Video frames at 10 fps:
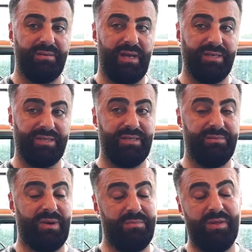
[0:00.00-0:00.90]
actually
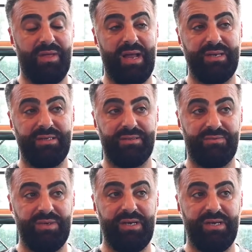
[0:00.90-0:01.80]
my brother Ali is
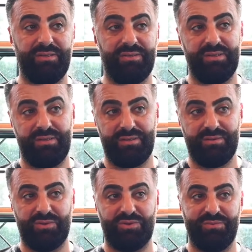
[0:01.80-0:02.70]
really into the
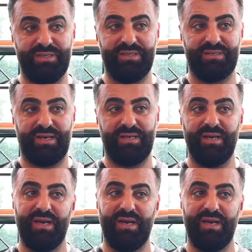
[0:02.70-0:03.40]
social media side.